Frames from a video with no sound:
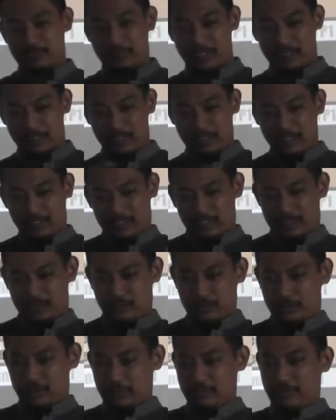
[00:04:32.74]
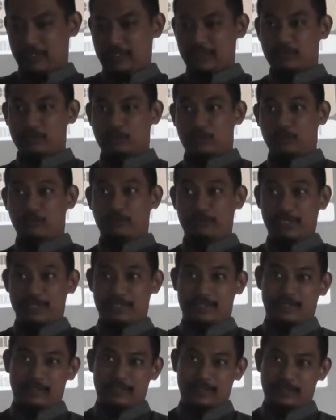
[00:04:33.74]
but you divide into 2
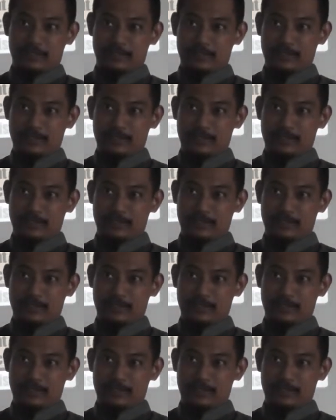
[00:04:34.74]
phases.